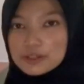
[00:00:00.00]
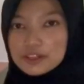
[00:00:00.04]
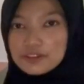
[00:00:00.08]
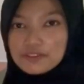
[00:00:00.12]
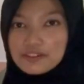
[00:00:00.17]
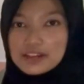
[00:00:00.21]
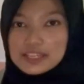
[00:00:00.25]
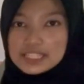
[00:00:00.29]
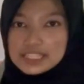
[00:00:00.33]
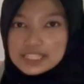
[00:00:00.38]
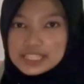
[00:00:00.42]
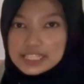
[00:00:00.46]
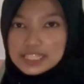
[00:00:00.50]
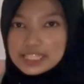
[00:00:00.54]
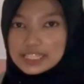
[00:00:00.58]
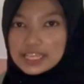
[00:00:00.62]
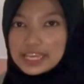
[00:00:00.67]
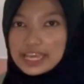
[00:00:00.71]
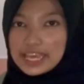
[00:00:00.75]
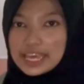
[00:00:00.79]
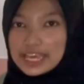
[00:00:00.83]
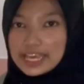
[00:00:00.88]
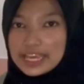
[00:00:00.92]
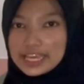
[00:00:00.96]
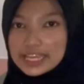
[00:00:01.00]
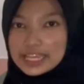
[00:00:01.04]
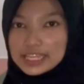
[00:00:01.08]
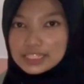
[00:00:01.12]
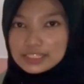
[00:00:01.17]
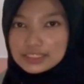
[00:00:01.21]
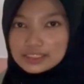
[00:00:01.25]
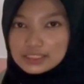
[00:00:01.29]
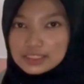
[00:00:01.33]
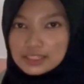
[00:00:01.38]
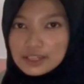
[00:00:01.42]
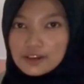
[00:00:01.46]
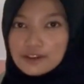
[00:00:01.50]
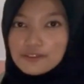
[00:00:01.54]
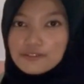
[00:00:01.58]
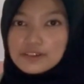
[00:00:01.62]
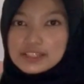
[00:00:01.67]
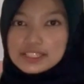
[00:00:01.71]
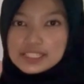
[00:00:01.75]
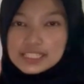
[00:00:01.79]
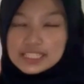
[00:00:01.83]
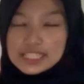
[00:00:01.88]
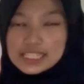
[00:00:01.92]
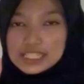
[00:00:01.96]
be faster and
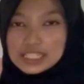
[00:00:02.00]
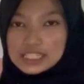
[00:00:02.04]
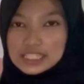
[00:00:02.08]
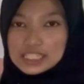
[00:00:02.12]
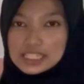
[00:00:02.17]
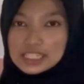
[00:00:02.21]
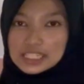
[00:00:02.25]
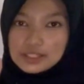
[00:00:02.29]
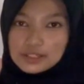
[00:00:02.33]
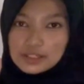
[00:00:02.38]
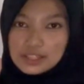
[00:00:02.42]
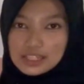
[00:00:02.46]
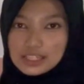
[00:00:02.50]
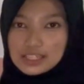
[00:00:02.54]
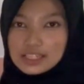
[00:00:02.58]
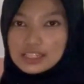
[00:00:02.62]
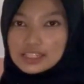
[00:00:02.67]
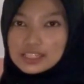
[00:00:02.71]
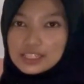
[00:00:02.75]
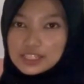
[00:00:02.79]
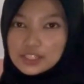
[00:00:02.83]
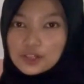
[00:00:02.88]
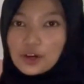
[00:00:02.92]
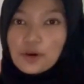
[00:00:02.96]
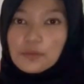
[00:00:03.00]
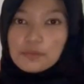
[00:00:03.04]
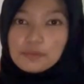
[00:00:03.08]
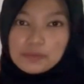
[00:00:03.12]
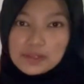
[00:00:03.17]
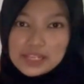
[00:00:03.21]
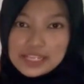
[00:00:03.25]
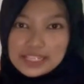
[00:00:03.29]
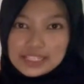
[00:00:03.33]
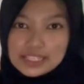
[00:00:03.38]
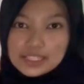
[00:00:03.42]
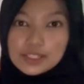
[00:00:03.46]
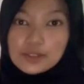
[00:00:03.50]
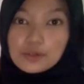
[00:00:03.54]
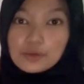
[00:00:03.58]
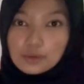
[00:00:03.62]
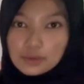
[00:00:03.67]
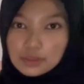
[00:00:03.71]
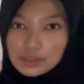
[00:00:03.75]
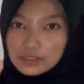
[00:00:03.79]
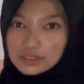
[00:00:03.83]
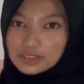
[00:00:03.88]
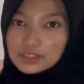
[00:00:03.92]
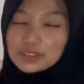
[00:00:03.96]
faster complete the
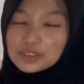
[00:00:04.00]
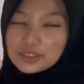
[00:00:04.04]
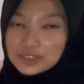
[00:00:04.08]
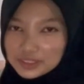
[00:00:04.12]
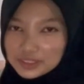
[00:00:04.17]
work.